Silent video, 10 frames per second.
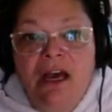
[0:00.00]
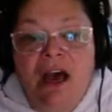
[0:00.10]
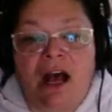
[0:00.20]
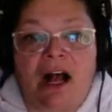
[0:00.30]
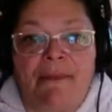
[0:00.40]

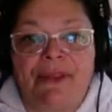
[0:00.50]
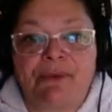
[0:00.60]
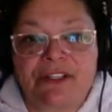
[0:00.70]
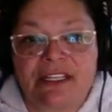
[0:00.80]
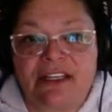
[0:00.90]
Um, the
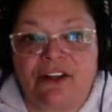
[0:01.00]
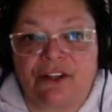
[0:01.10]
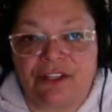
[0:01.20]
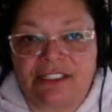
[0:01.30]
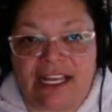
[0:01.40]
prison
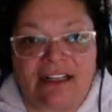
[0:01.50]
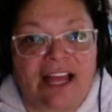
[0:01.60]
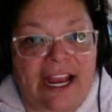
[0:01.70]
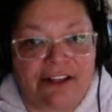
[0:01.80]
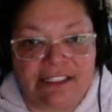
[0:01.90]
earned the title
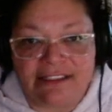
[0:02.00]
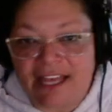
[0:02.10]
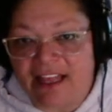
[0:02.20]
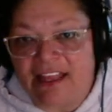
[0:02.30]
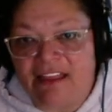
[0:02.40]
Ireland's
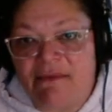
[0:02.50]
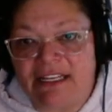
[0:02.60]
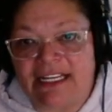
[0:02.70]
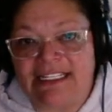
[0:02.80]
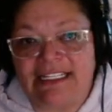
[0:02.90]
Hell in the mid
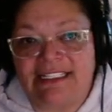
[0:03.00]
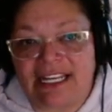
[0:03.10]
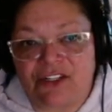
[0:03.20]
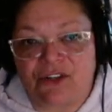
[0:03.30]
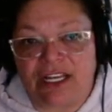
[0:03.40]
19th
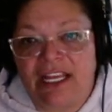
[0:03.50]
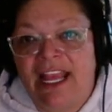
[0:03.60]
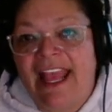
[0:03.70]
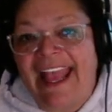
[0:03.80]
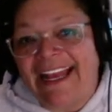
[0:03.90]
century,
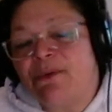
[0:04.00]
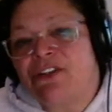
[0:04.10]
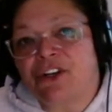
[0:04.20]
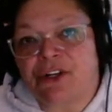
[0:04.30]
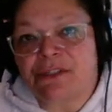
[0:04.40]
and it was
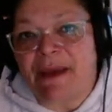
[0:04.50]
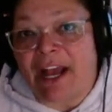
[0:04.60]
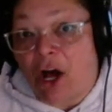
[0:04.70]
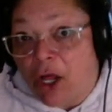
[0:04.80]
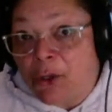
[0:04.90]
cursed by
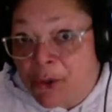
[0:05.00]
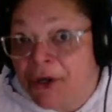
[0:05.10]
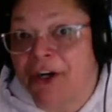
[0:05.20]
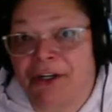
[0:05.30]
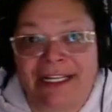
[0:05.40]
all who
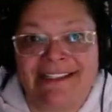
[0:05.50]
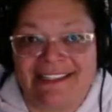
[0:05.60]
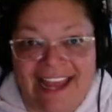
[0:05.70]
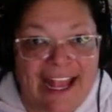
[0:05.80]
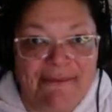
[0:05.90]
heard its
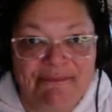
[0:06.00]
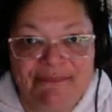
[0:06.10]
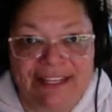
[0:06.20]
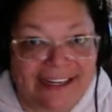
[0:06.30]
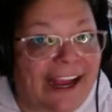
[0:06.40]
name
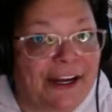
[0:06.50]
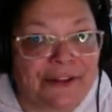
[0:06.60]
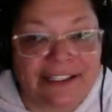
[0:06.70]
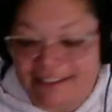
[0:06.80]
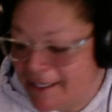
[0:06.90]
in
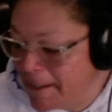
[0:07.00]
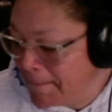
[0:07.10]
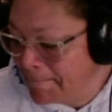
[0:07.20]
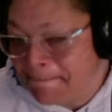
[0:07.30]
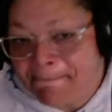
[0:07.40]
Ireland.
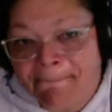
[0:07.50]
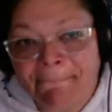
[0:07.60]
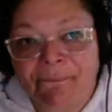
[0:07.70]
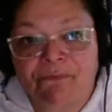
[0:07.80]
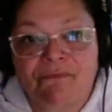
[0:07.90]

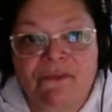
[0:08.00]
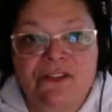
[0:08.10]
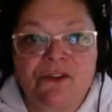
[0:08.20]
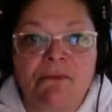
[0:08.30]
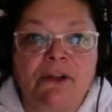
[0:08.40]

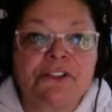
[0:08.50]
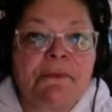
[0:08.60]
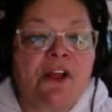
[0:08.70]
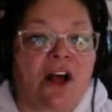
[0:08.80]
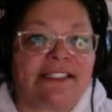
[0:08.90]
So,
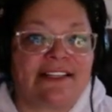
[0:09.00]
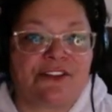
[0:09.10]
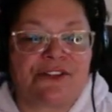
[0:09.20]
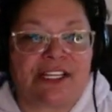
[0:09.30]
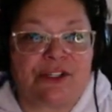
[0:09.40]
multiple hauntings
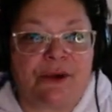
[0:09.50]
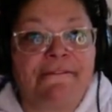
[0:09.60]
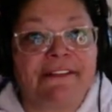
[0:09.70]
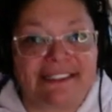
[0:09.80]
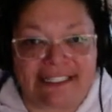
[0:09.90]
are said to
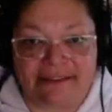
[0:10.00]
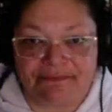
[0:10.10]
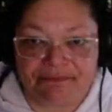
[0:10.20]
afflict it,